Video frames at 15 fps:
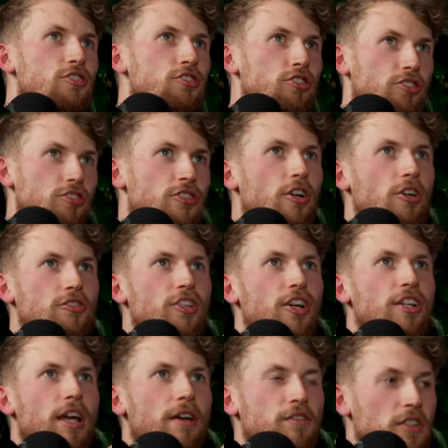It's... just an
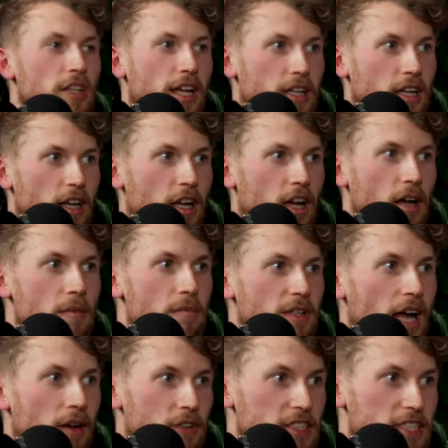alternative to like a
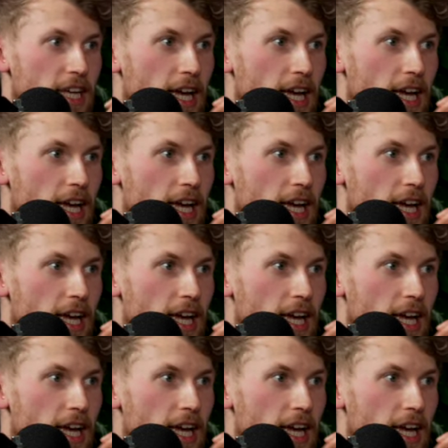cafetiere.